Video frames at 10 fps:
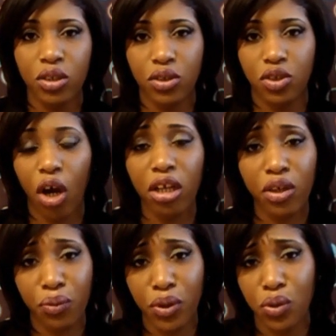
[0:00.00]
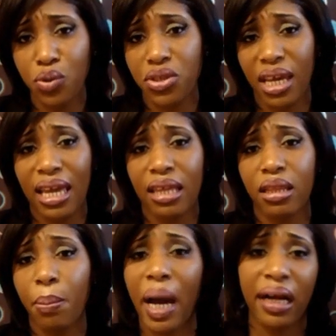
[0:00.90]
Charlotte Russe, and
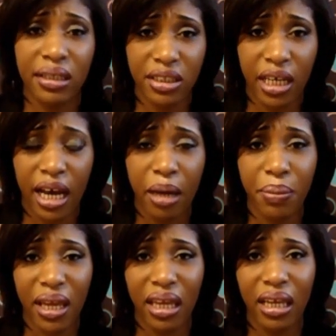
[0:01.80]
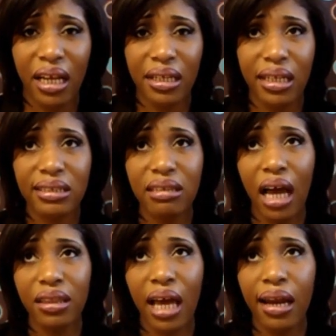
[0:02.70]
the Body Shop. And it's
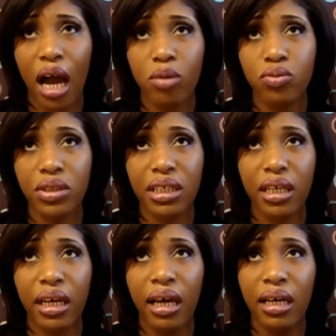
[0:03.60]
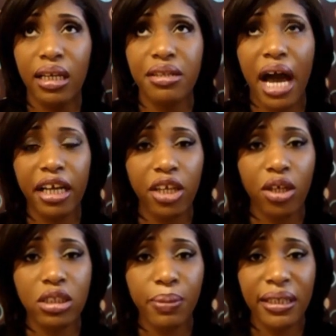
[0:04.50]
not that I'm really knocking
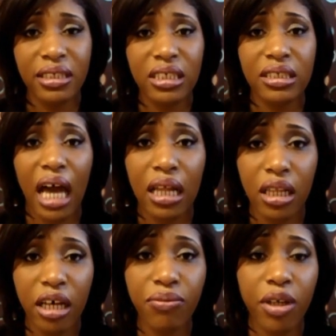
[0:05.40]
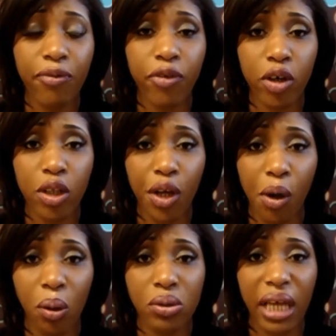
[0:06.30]
those places because I love them for
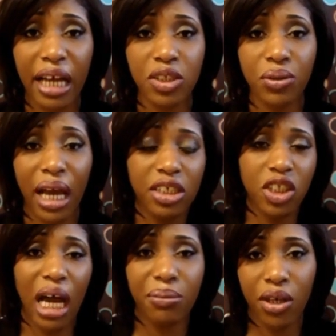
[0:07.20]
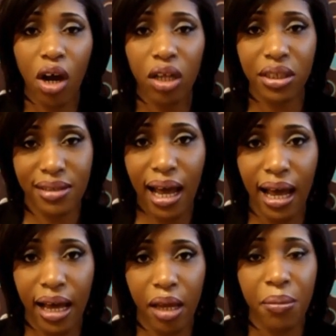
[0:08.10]
clothes. Actually, I shop there all the
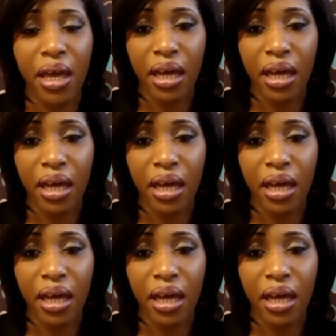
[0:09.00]
time.